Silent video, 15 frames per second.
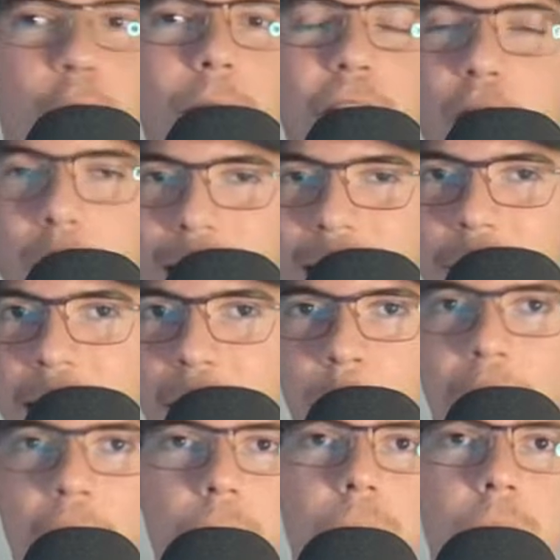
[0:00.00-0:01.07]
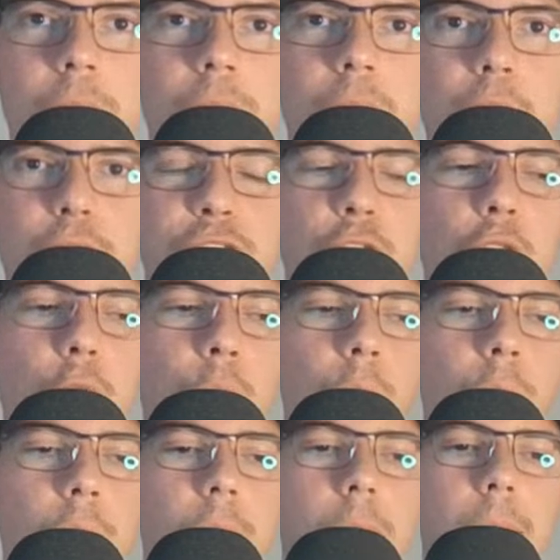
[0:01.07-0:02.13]
I don't want to go down that route.
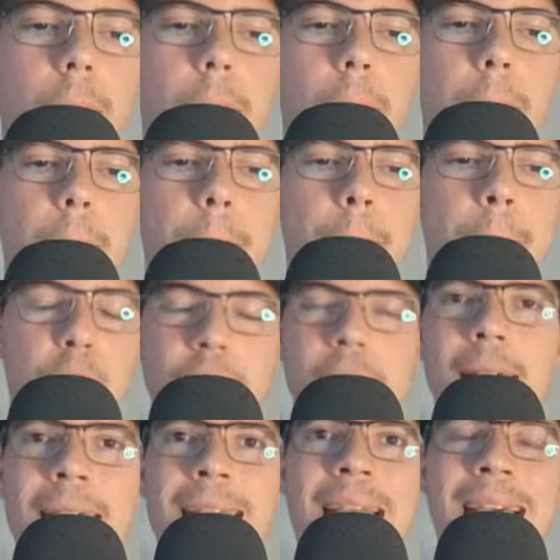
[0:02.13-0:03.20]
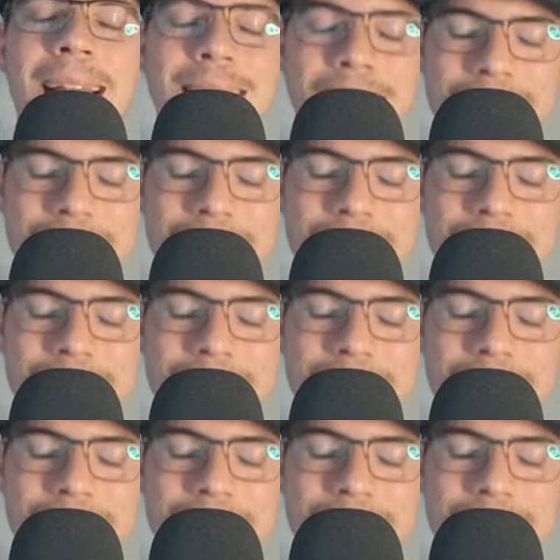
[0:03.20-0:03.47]
So at